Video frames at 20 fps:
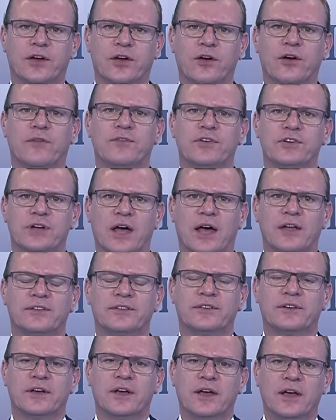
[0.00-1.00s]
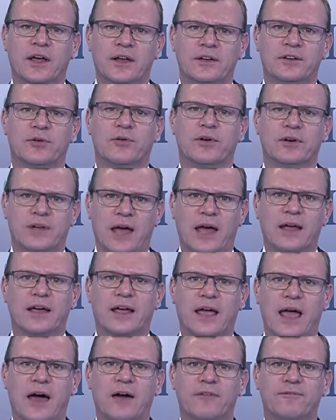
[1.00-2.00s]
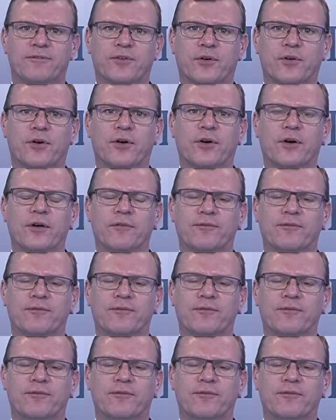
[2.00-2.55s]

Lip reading: to take account for that, and you're going